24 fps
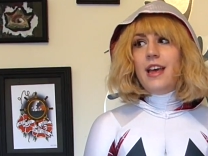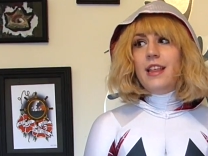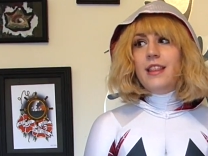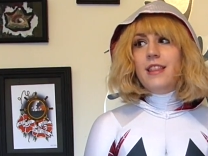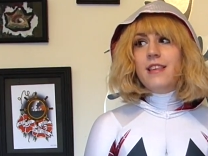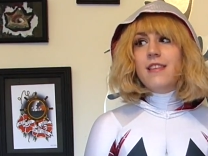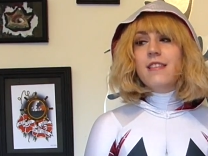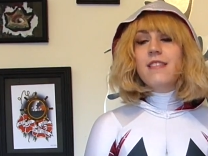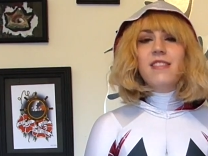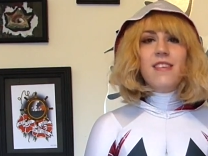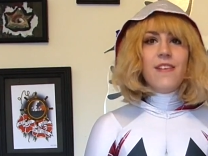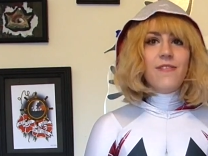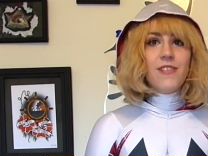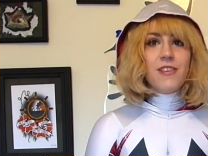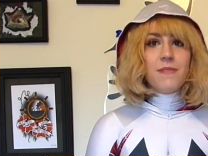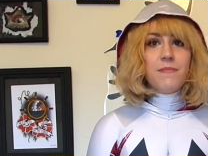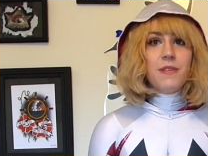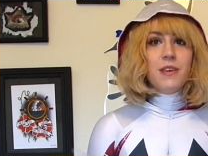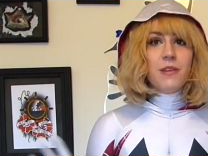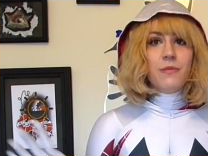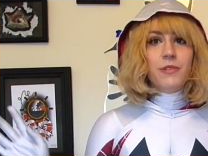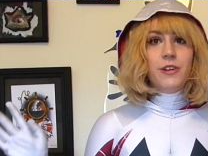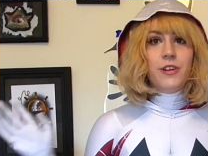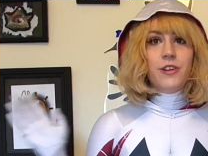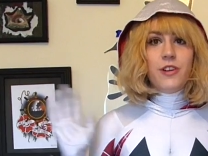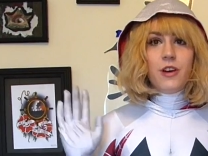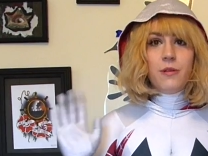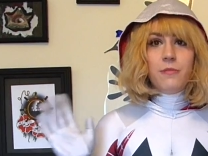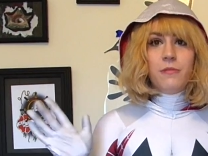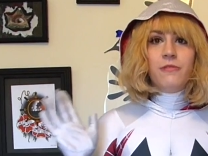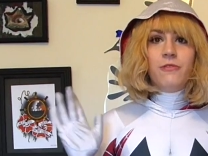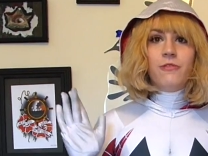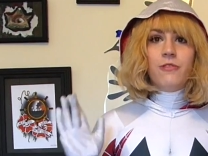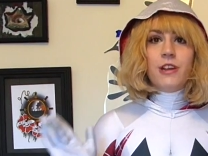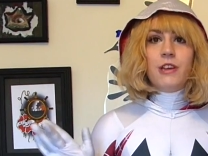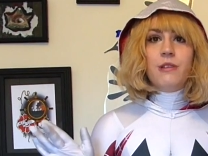this is definitely something you want to know
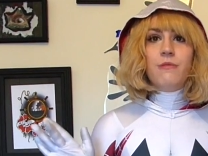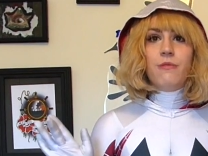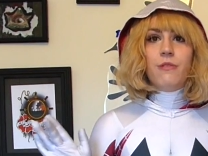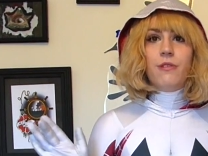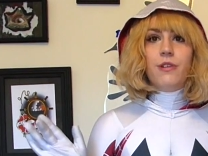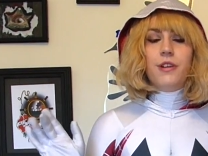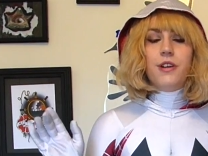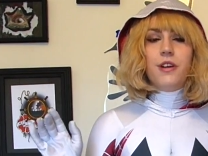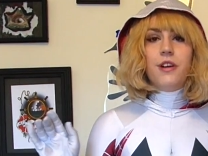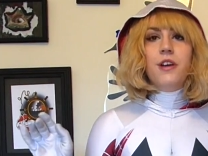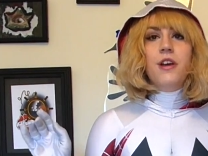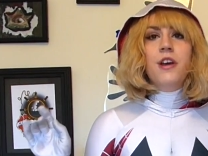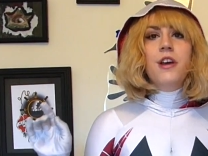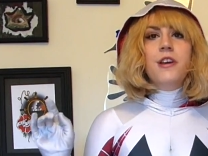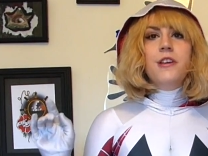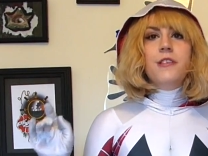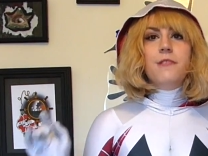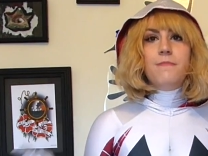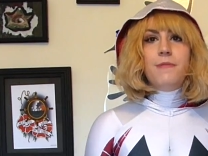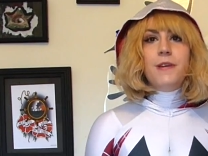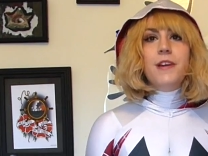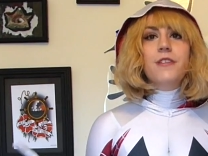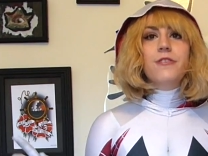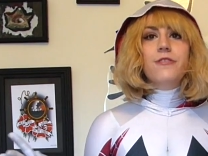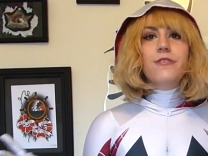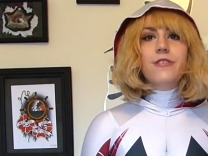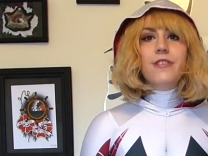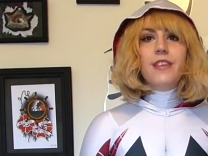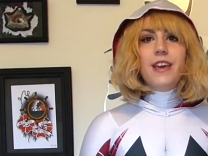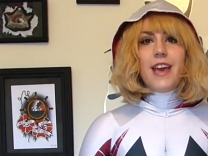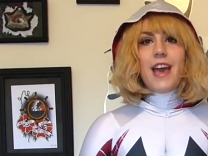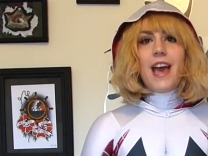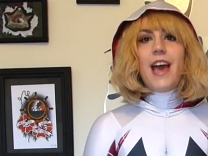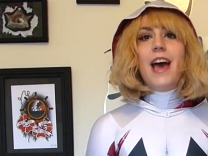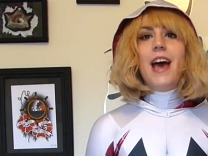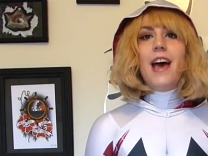before you order. The picture
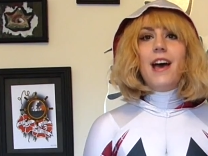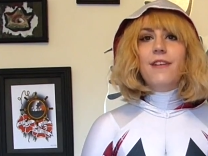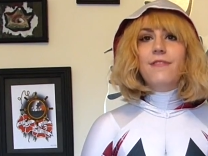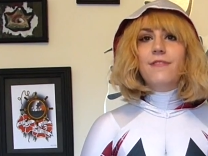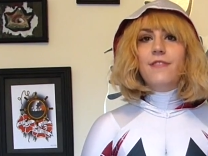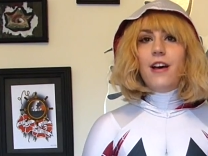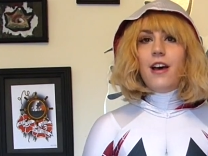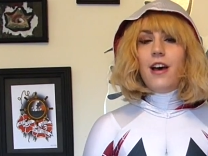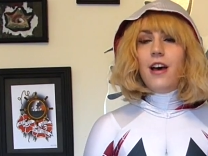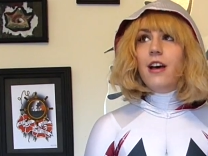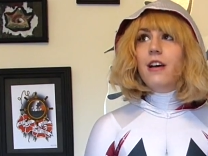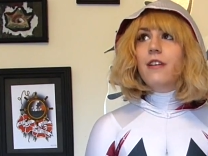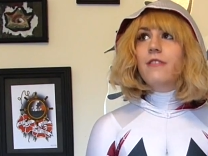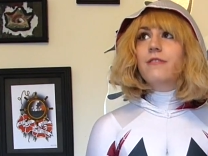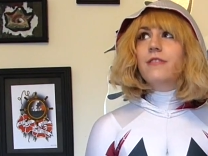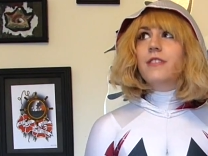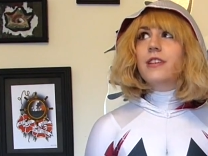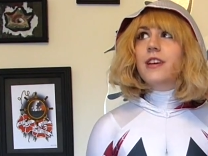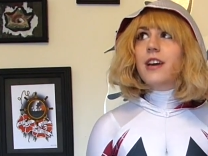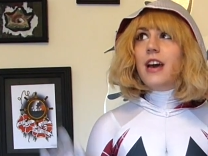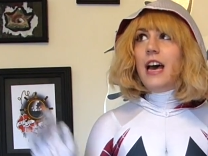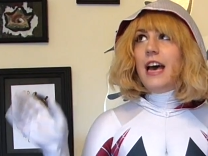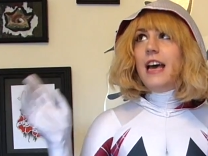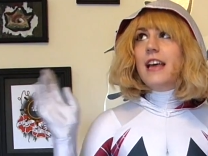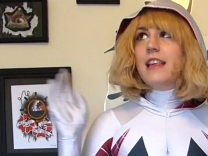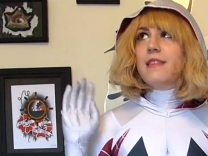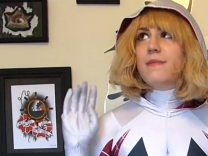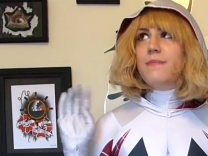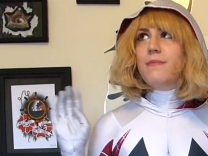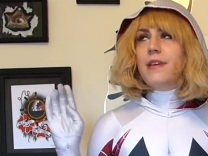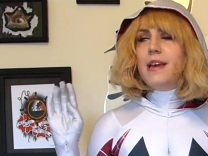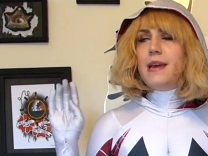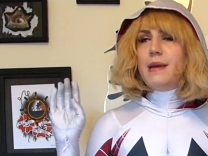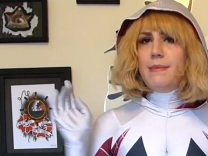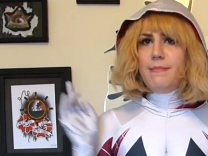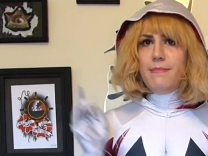they have of the
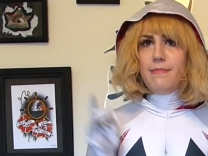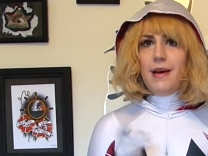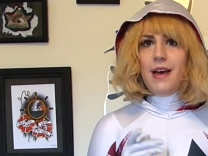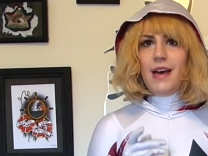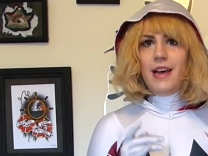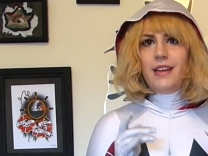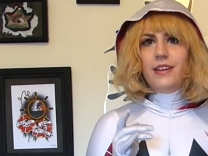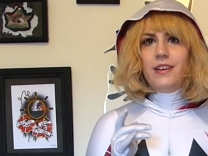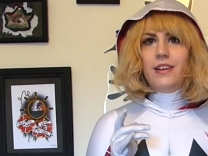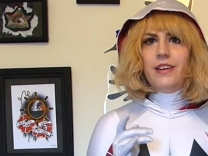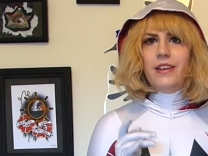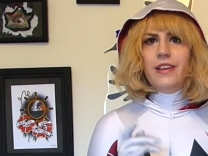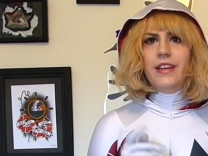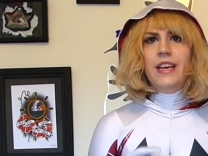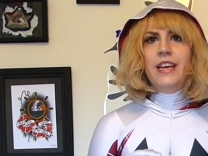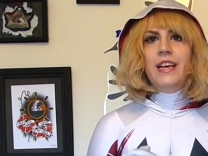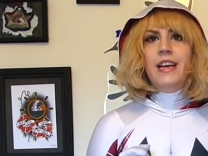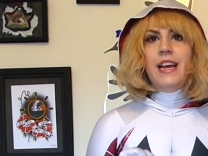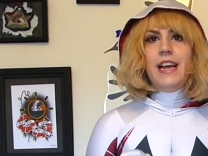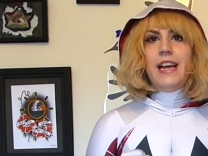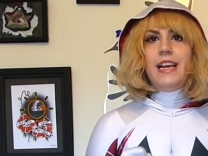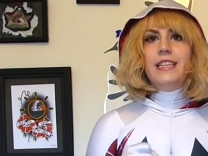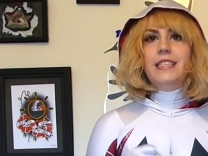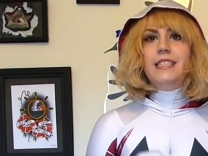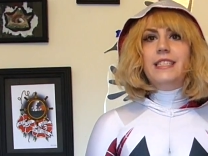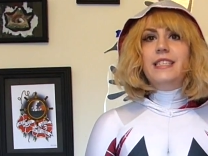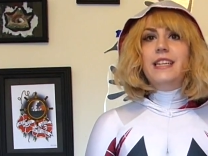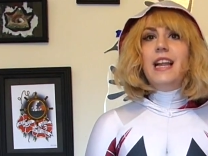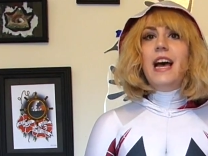cosplay model is